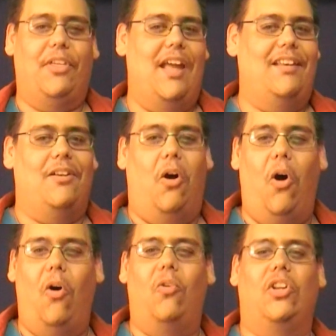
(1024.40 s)
and
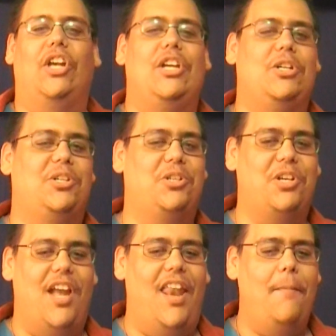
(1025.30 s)
holy
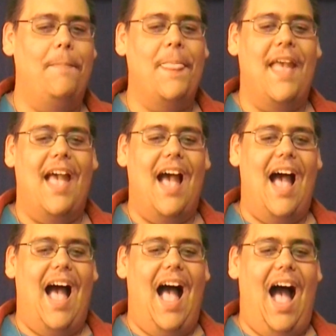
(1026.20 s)
shit,
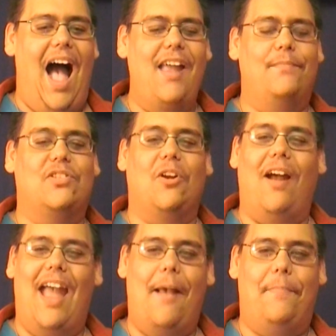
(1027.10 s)
I am so
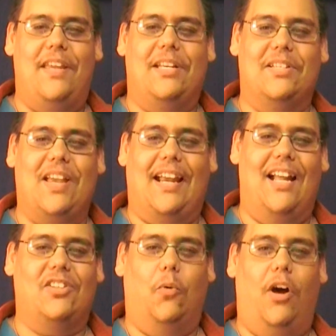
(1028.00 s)
happy, because I
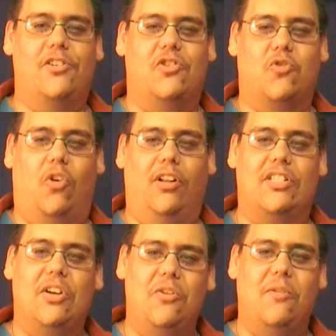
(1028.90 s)
got to watch Troll
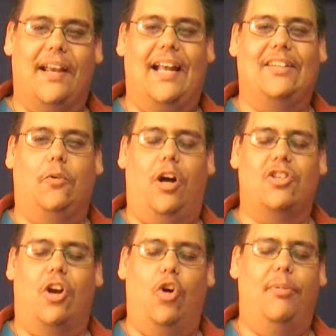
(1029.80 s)
2, I got to
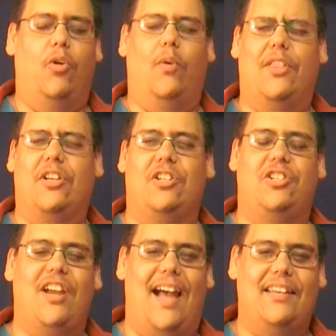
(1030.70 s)
watch Hobo with a
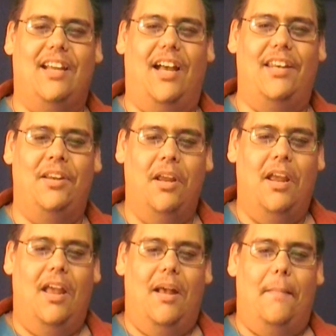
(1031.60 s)
Shotgun,
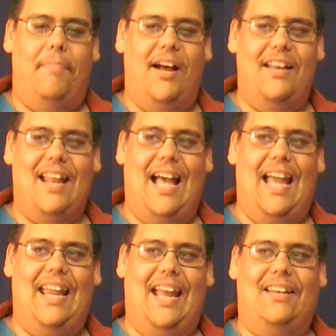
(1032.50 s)
but
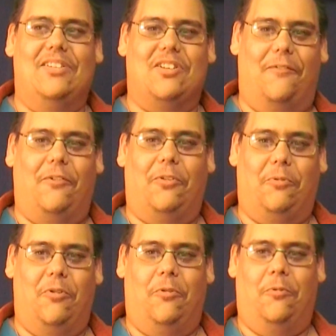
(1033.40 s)
I had to suffer
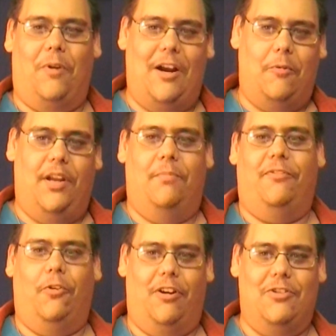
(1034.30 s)
through Requiem
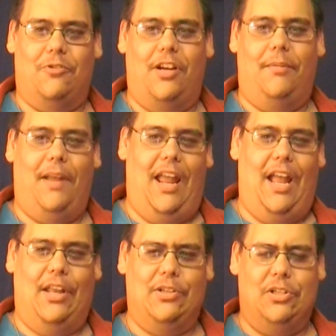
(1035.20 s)
for a Dream
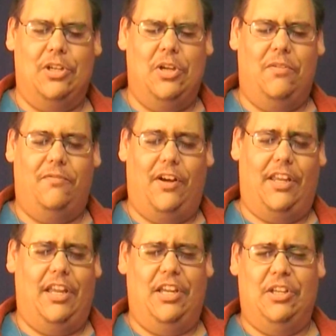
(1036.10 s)
and
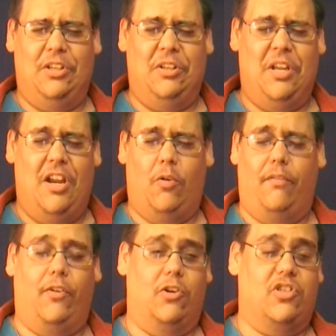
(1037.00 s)
fucking
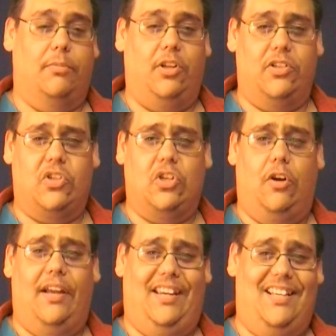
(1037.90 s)
Irreversible,
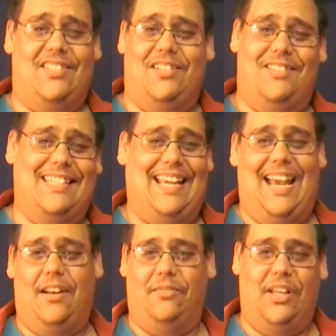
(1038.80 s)
so I guess it's
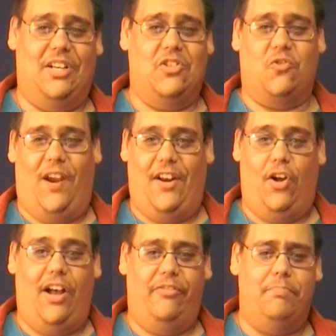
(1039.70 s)
kind of like a
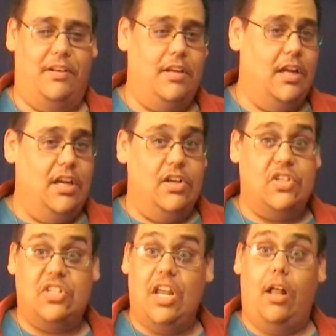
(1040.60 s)
trade-off, but
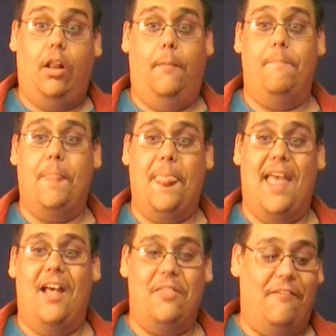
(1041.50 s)
still,
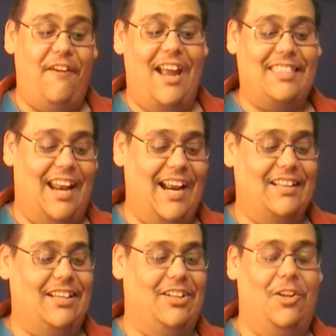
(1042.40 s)
the fact that I
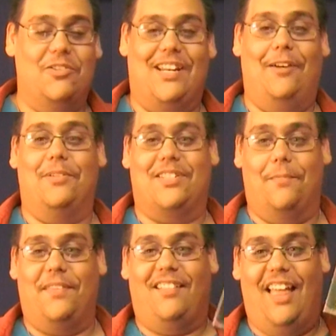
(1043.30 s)
got to close it out with
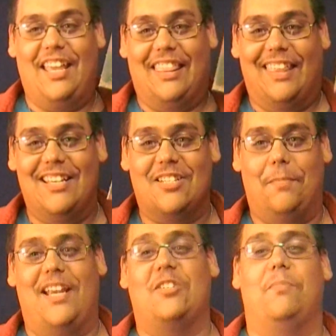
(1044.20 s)
something like this
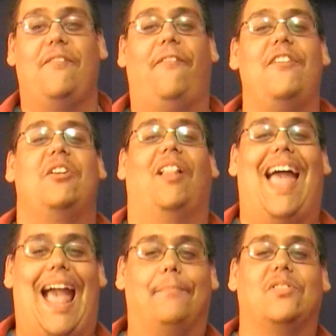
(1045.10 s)
makes me feel
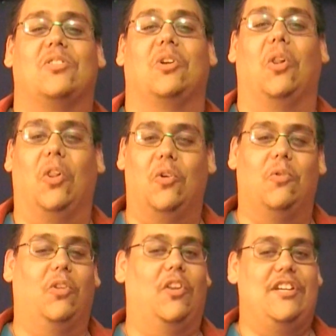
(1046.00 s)

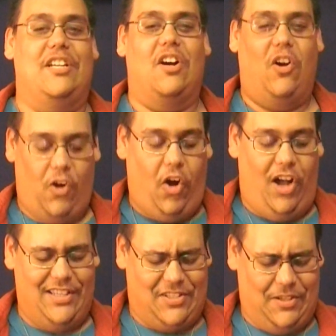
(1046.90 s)
absolutely
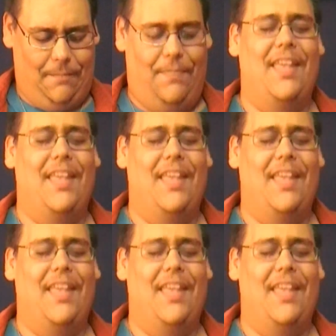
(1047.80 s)
awesome.